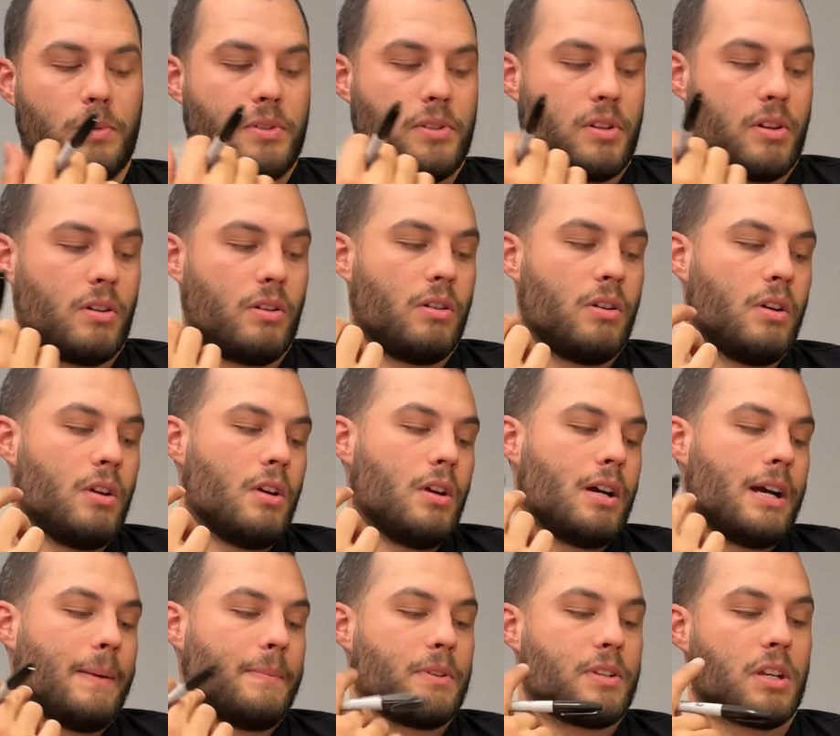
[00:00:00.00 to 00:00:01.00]
So
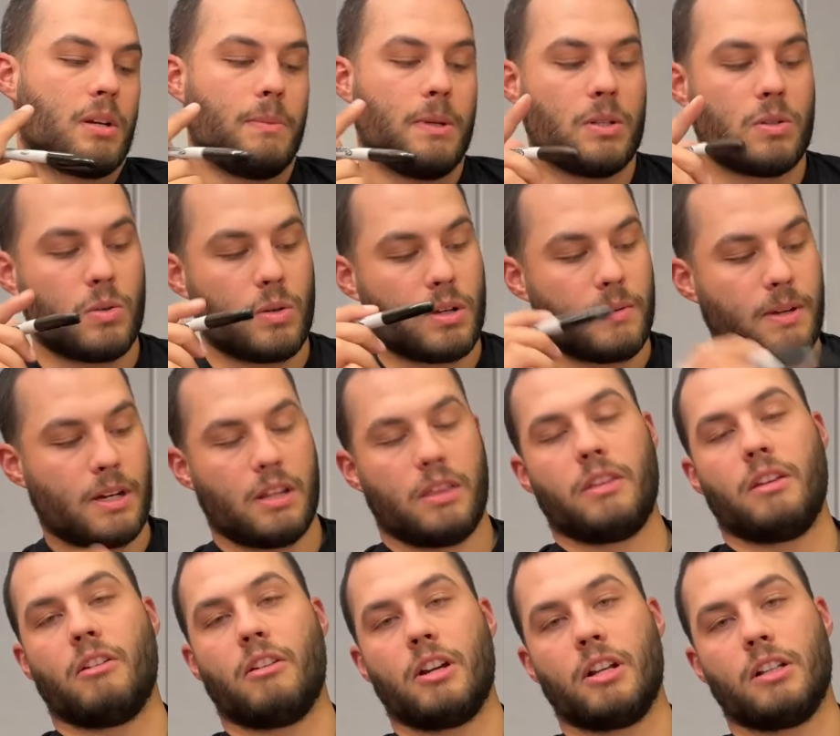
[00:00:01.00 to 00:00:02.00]
I'm just going to be talking about it
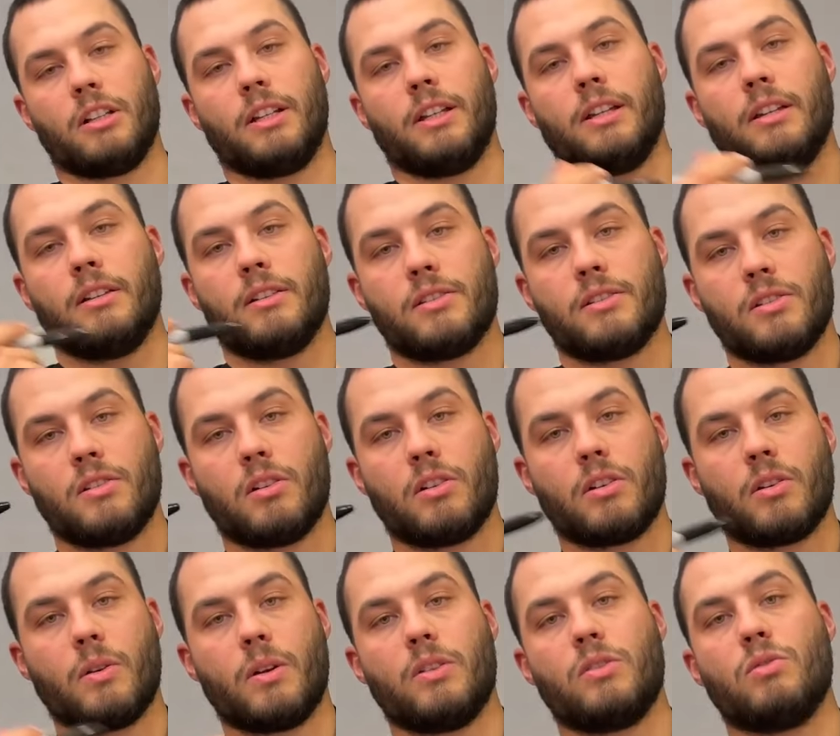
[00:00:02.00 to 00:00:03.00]
theoretically. It's not
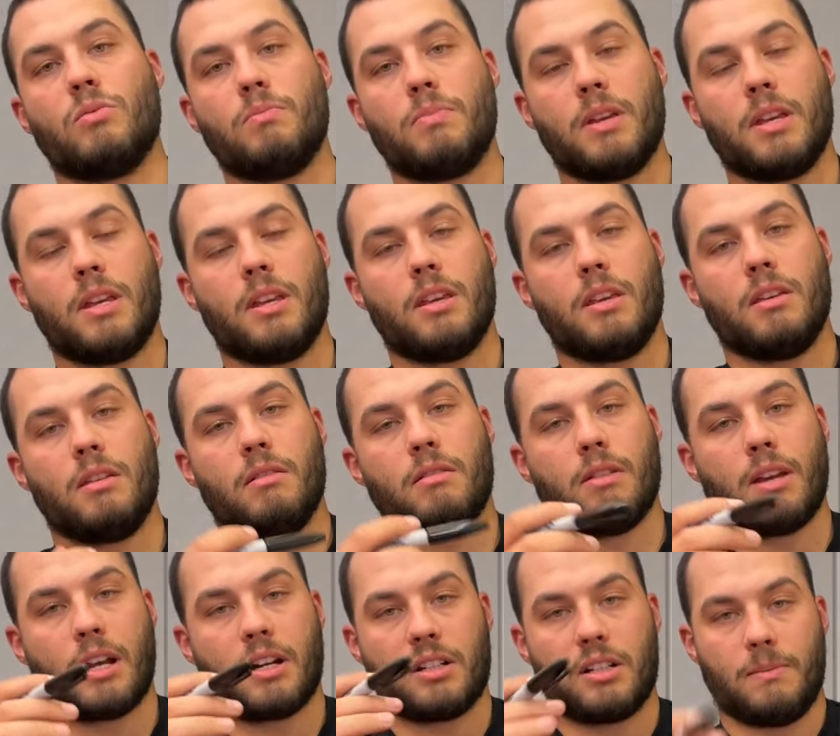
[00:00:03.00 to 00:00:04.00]
going to be
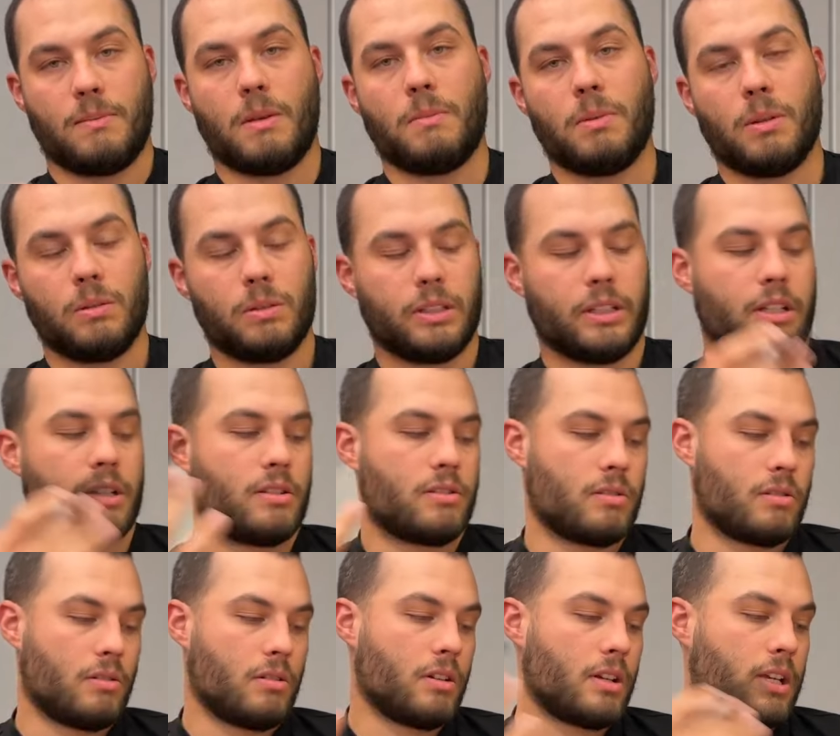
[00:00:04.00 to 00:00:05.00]
actually me building it.
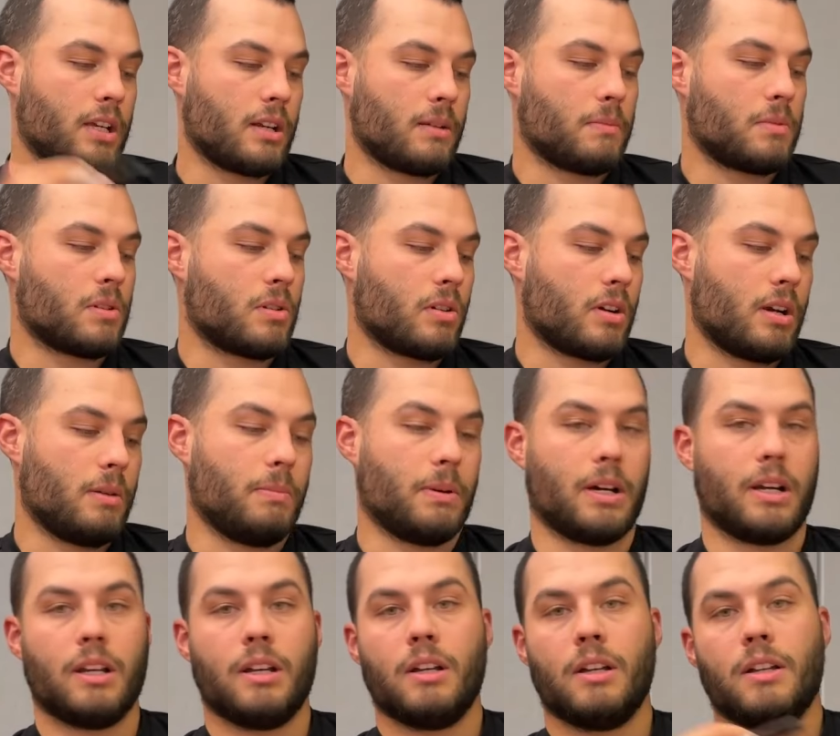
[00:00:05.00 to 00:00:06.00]
So again, I'm sorry,
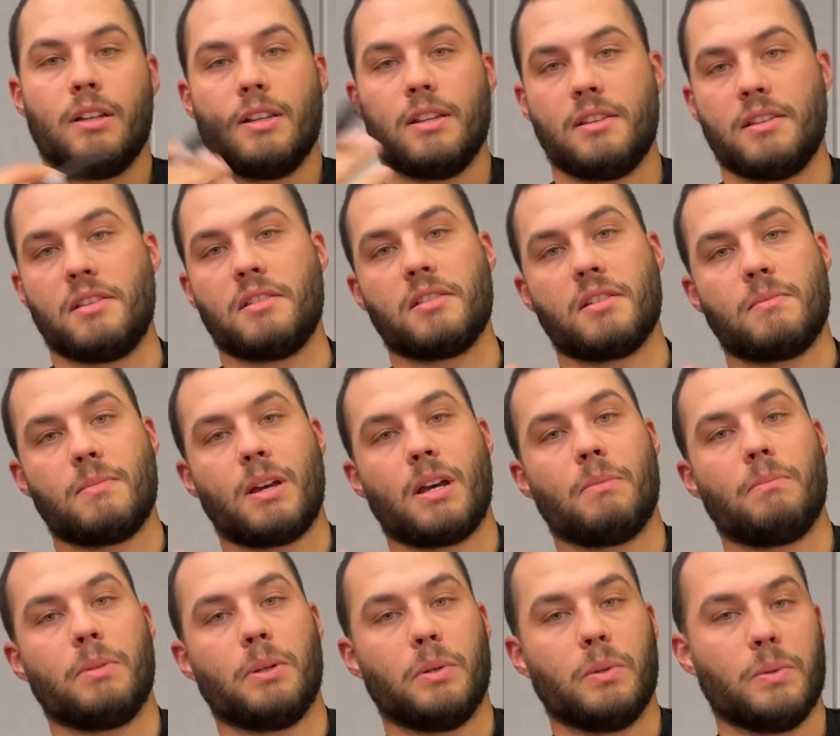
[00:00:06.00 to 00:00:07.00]
but this isn't
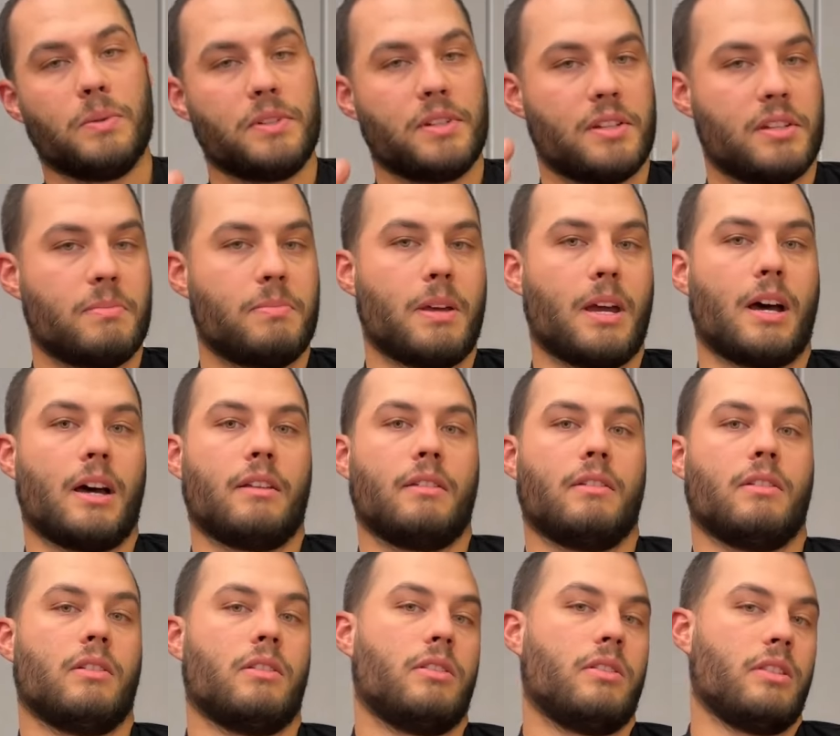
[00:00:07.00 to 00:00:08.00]
about builds. It's about
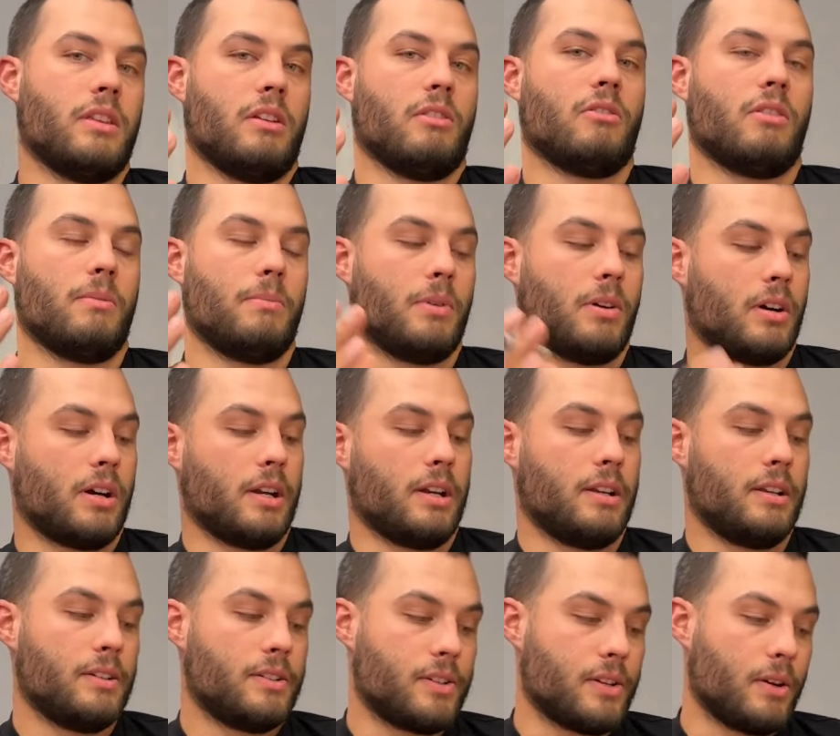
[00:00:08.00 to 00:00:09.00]
the theory behind
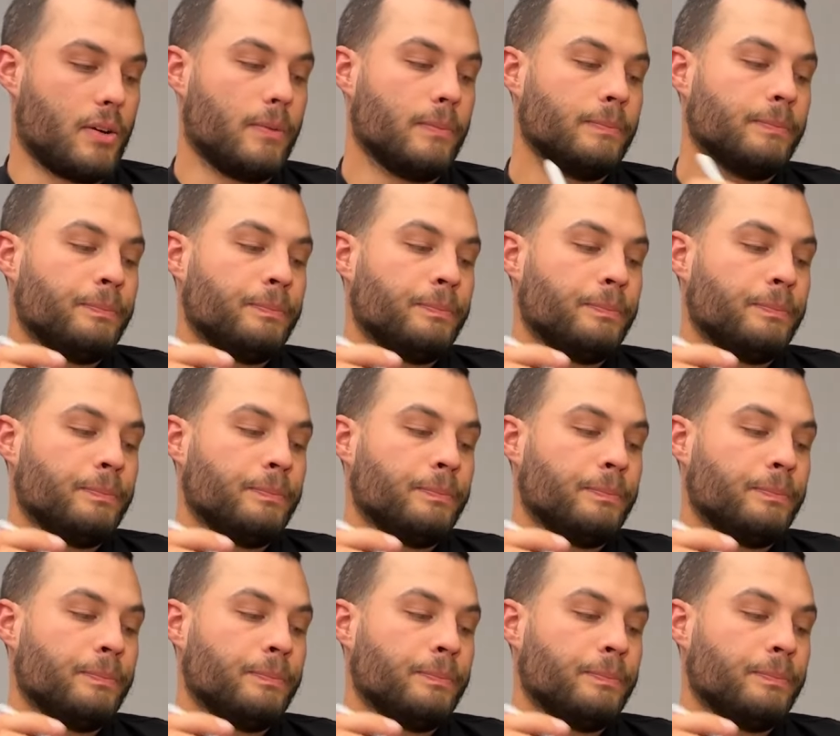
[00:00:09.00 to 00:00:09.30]
it. So